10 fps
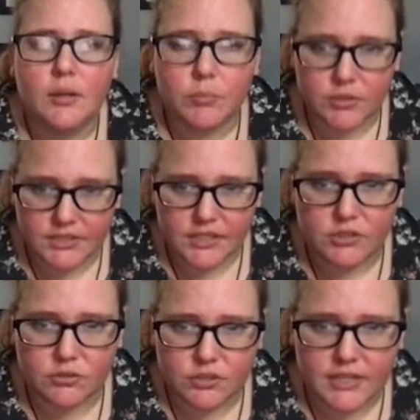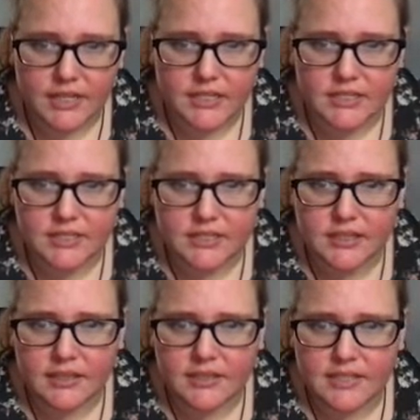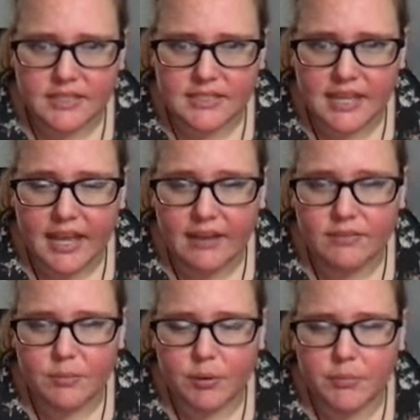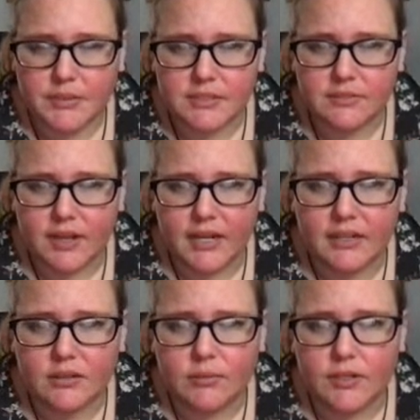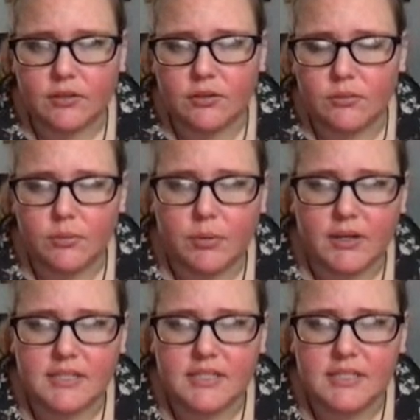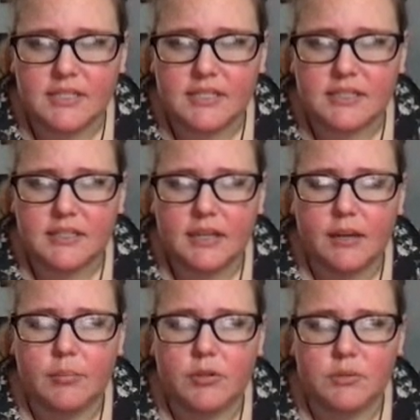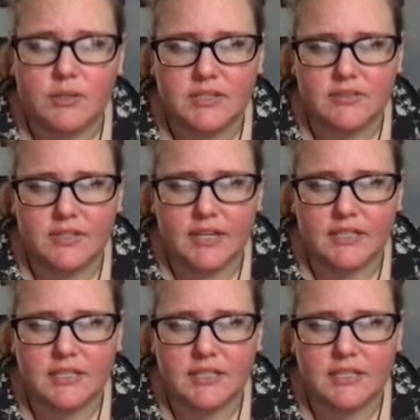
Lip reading: Procedural texts, texts that have the purpose of guiding the reader through a process. And persuasive texts,